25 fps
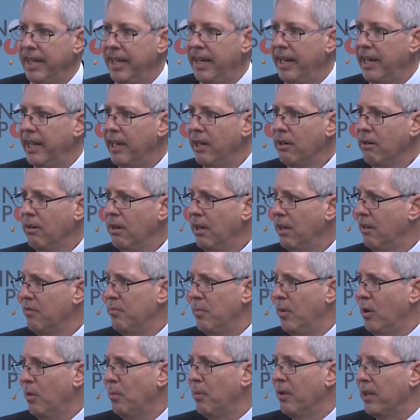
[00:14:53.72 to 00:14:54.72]
In an era of
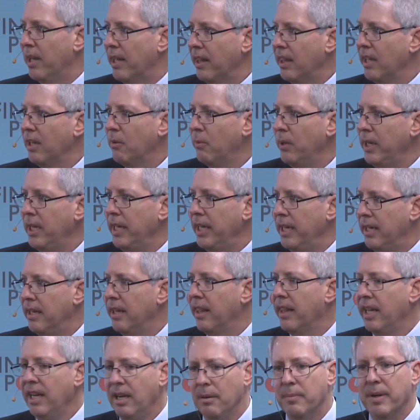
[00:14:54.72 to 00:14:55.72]
mobile, I think we need
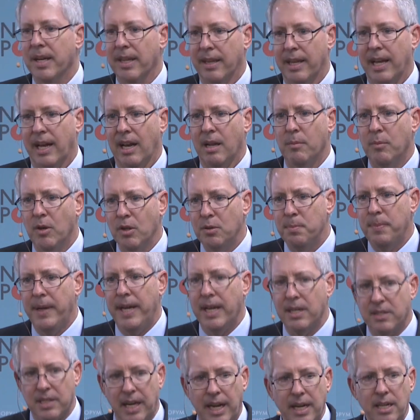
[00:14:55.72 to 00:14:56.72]
to think about that. And most
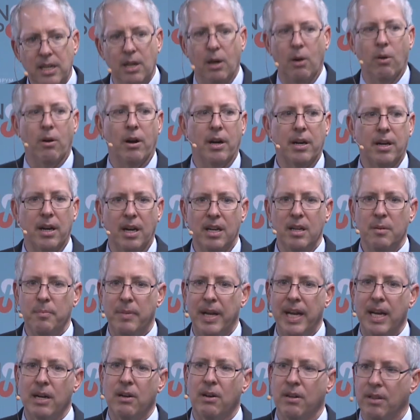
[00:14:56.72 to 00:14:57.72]
banks I know are cutting
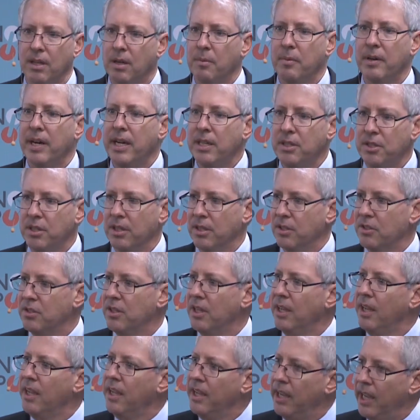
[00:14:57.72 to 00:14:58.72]
back on their
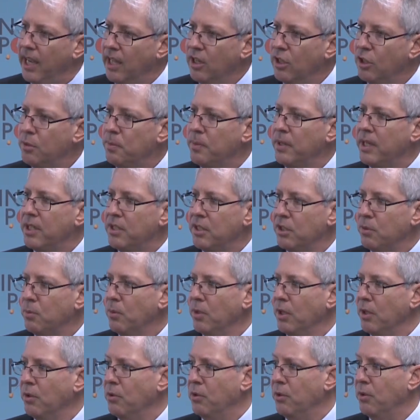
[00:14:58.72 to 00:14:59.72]
branches, and those branches
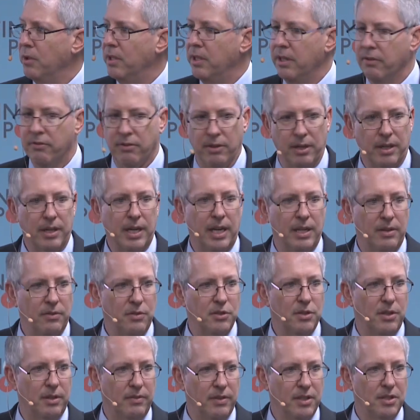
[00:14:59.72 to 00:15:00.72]
will do a different kind of
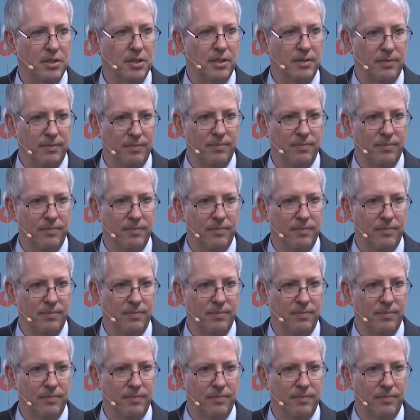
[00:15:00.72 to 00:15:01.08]
service.